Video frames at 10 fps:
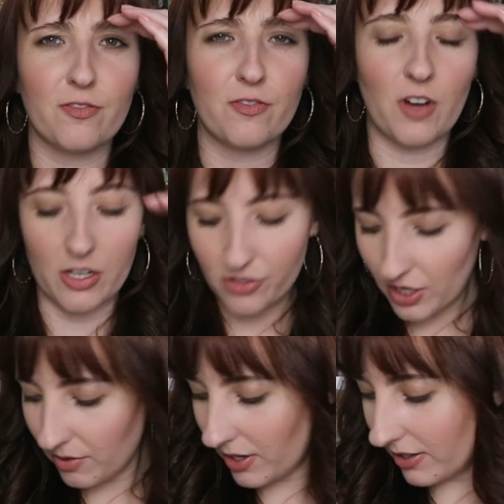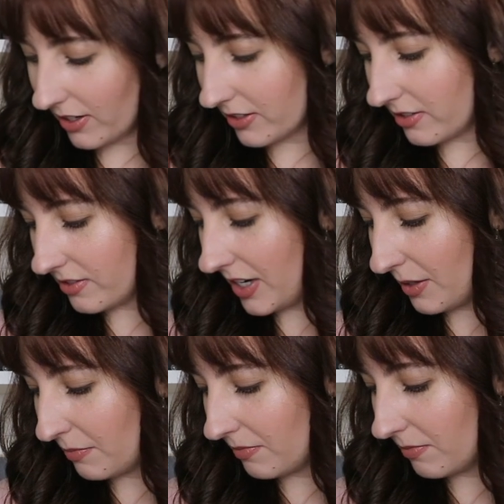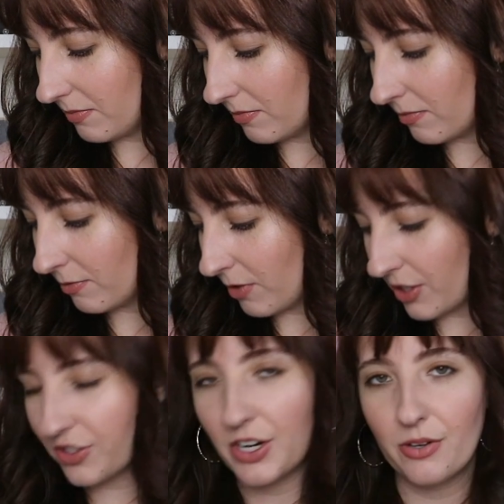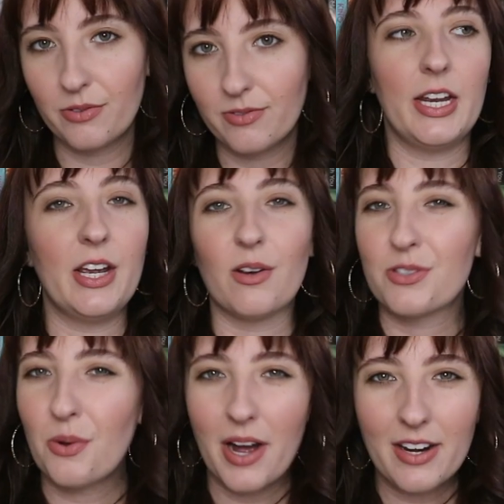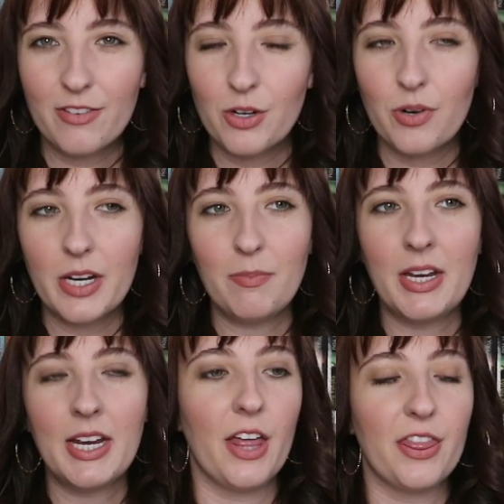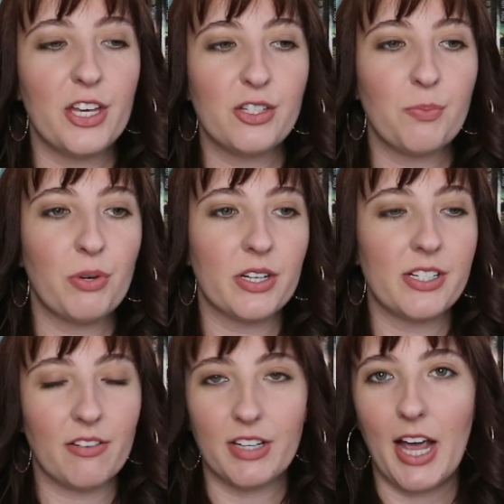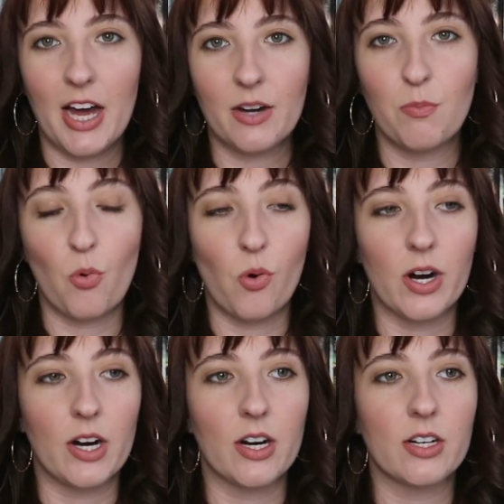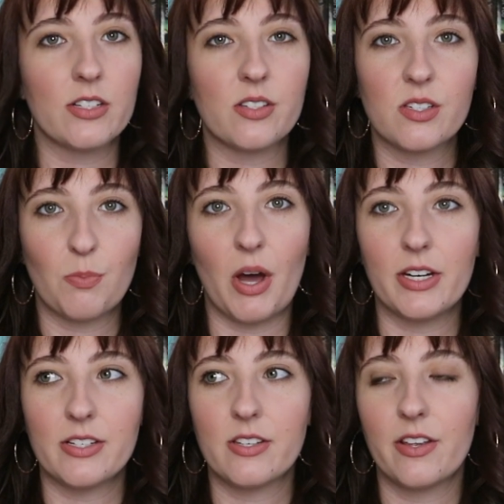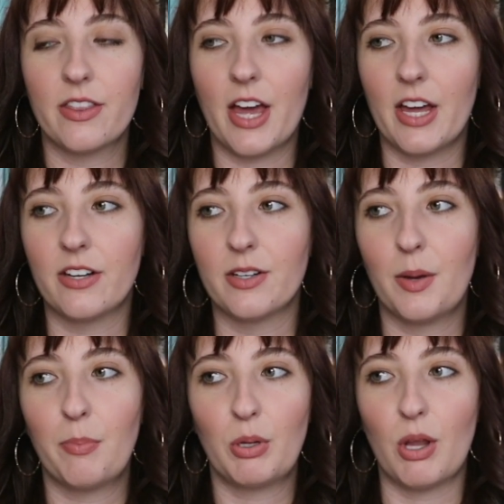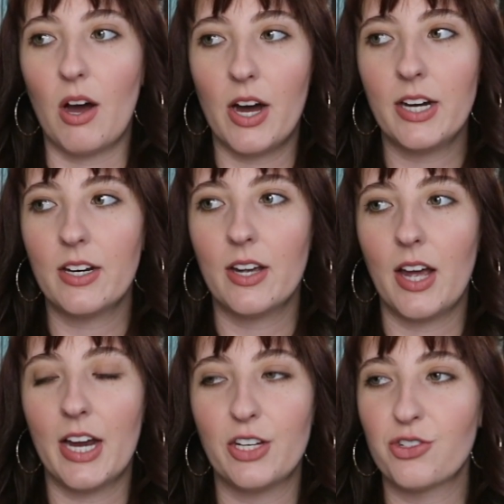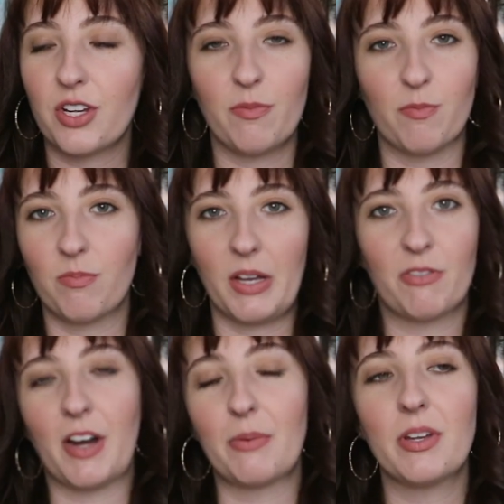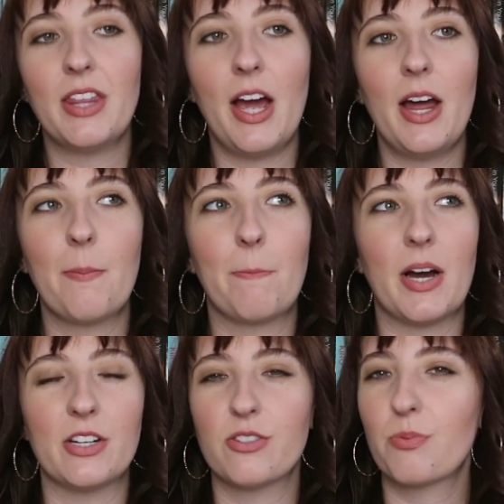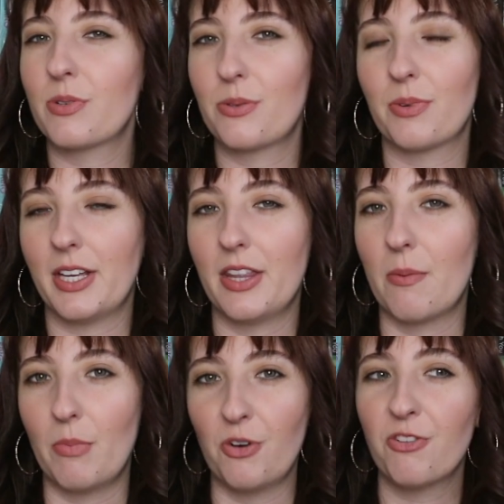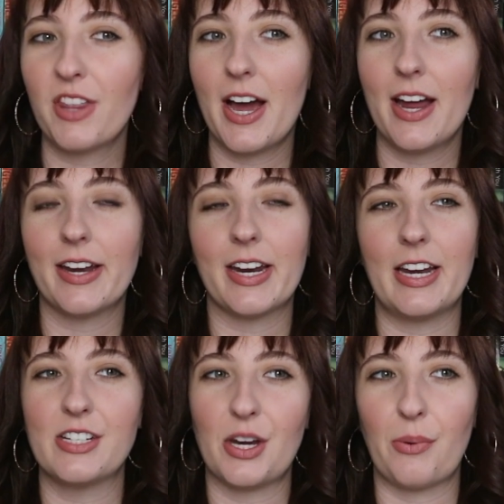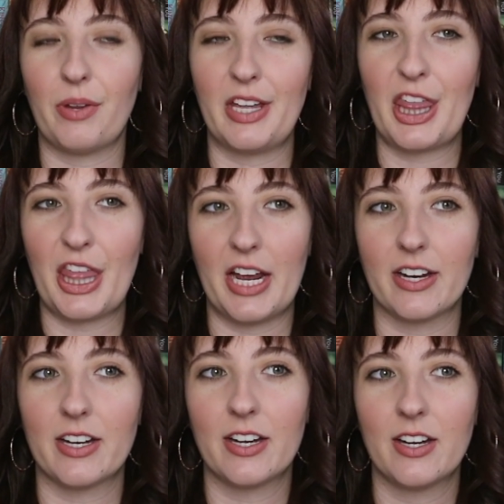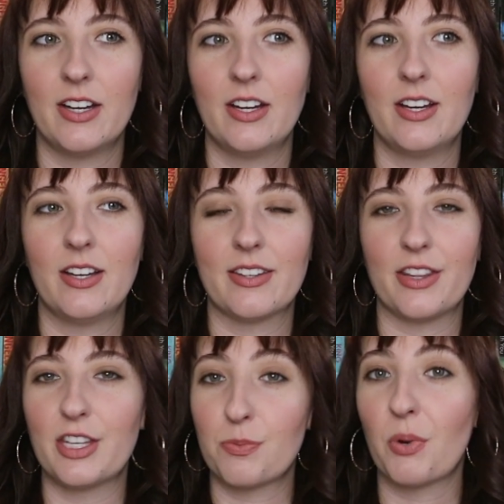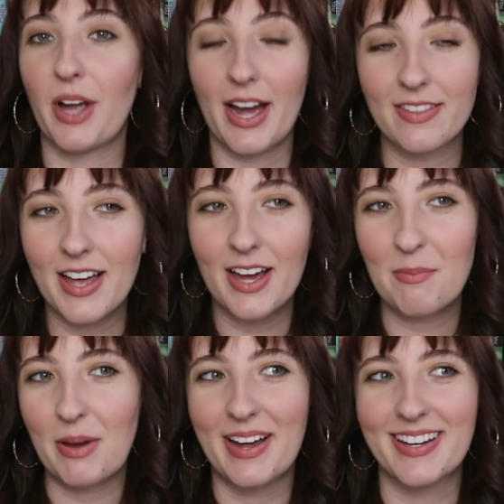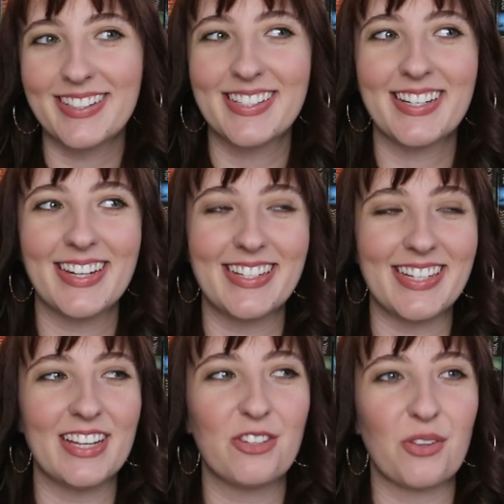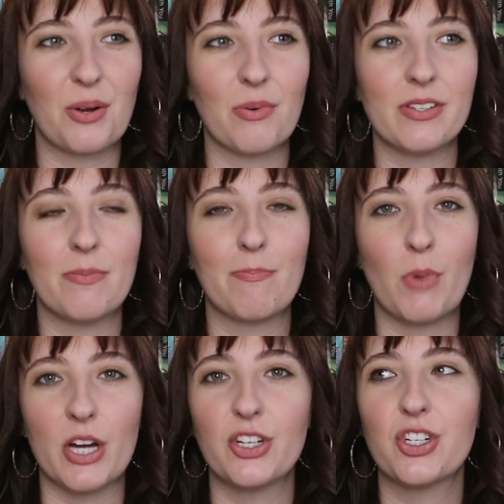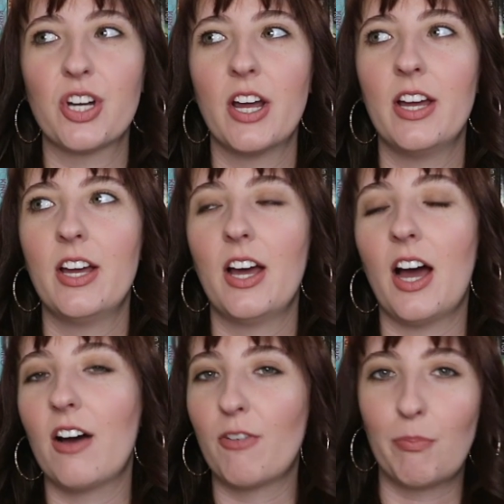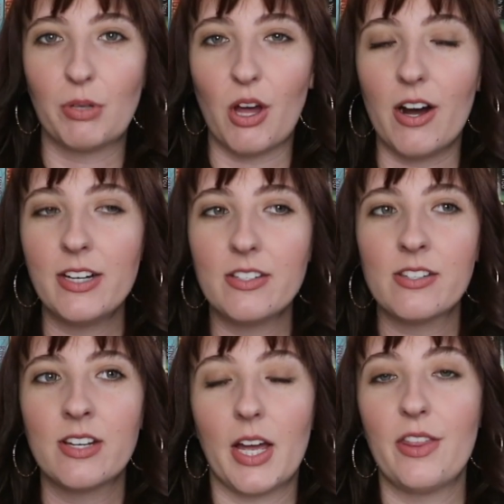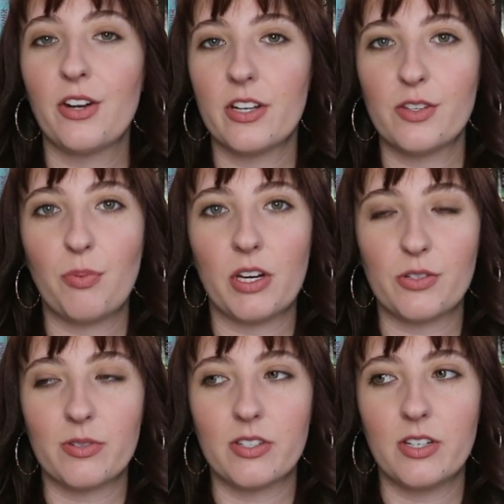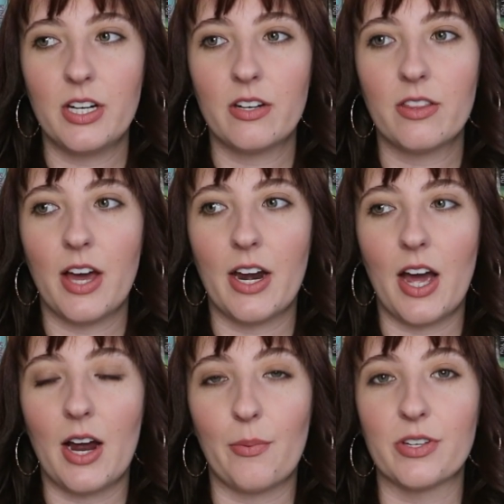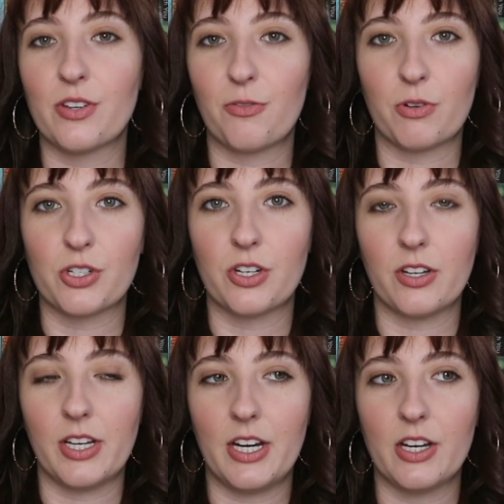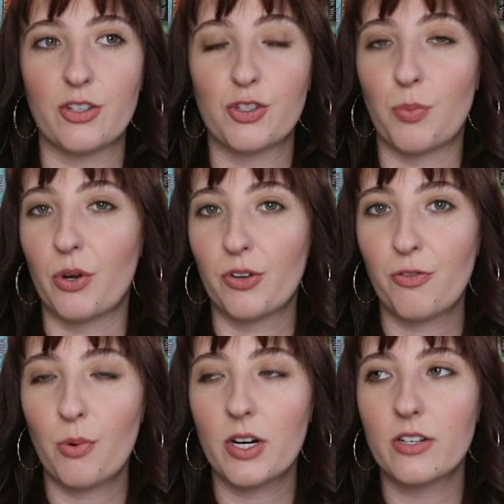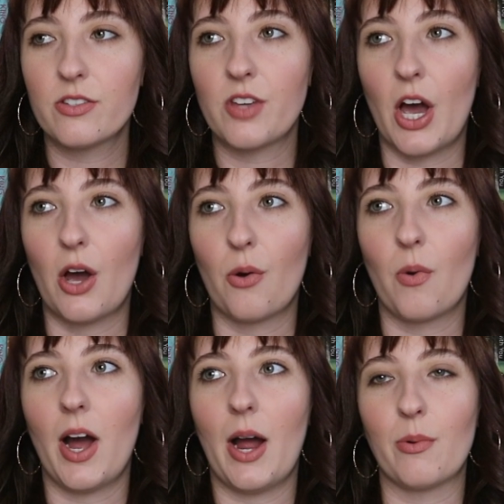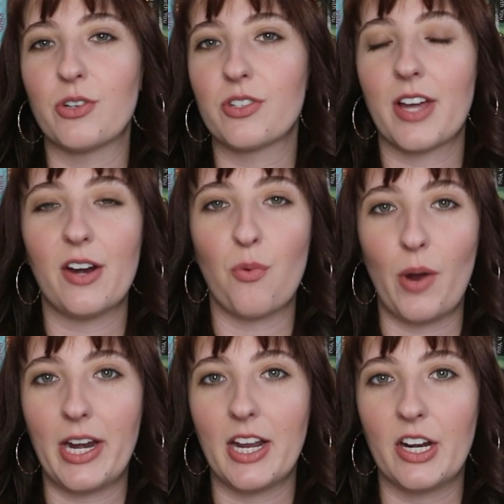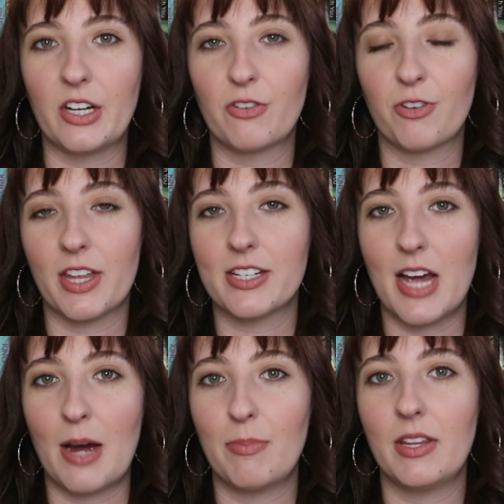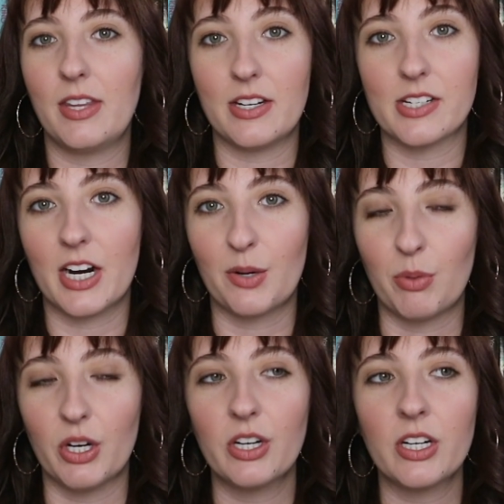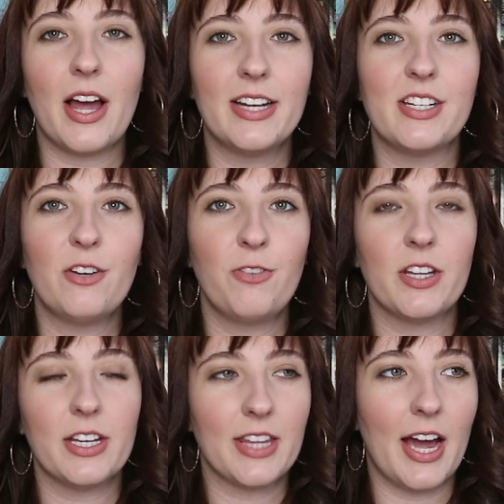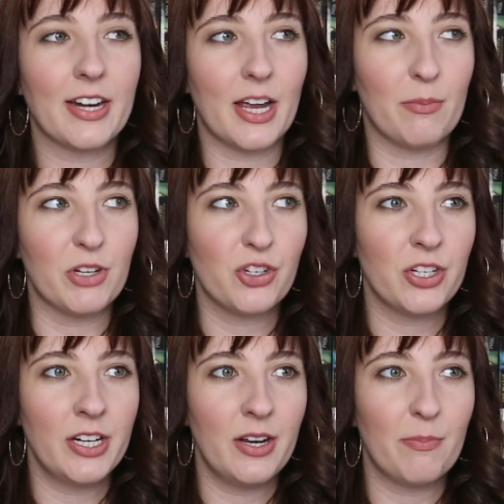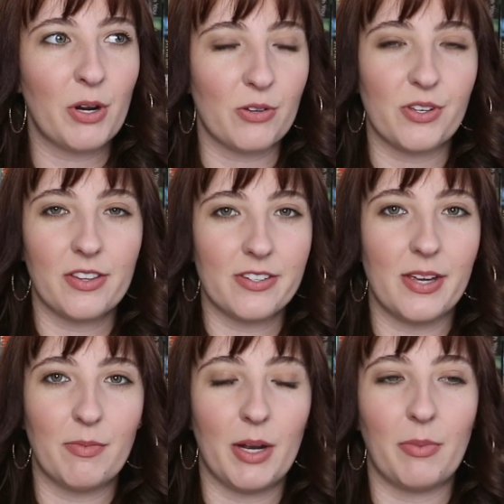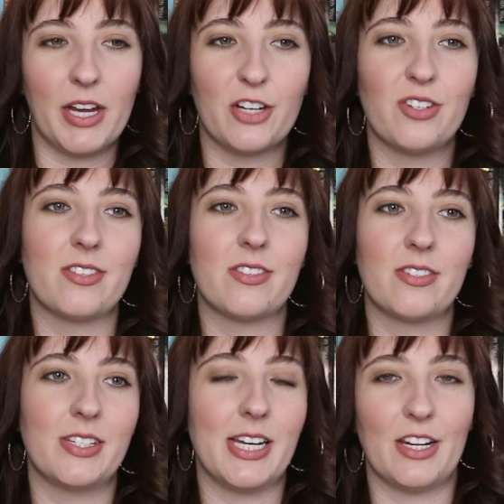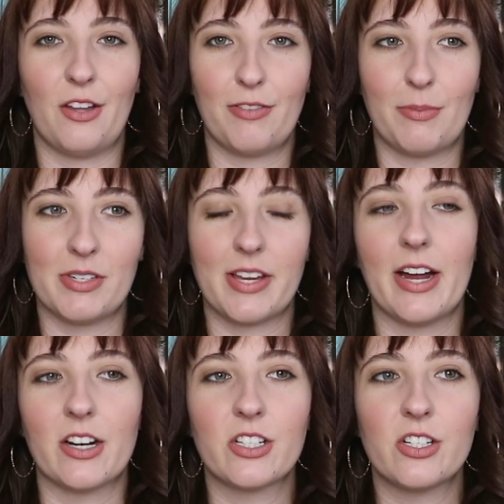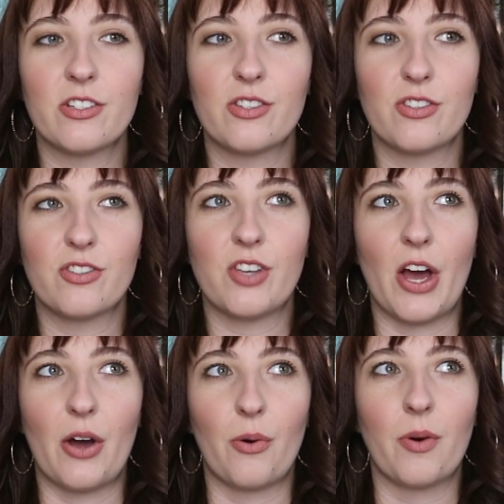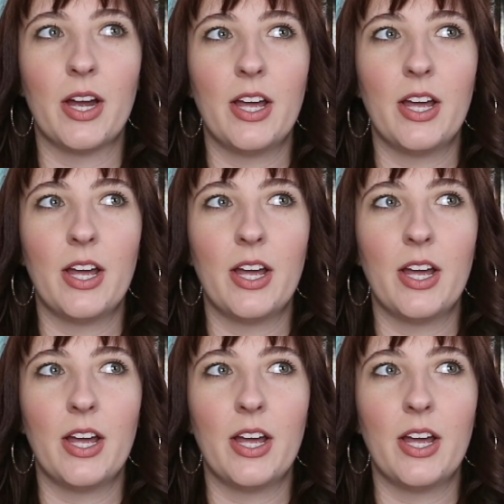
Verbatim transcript: Fausto, I think that's his name. Fausto. He also kind of annoyed me. This book definitely had more smut than plot, and usually I'm like fine with that, but I just wasn't really in the mood for that, and I didn't really think that this book had that, but it did. So there wasn't much of a plot. And there is a plot twist in here that I was unfortunately spoiled for, so I was just kind of waiting for that to happen the entire book. I did feel like they had chemistry, but also at the same time, like I just didn't love them as characters, so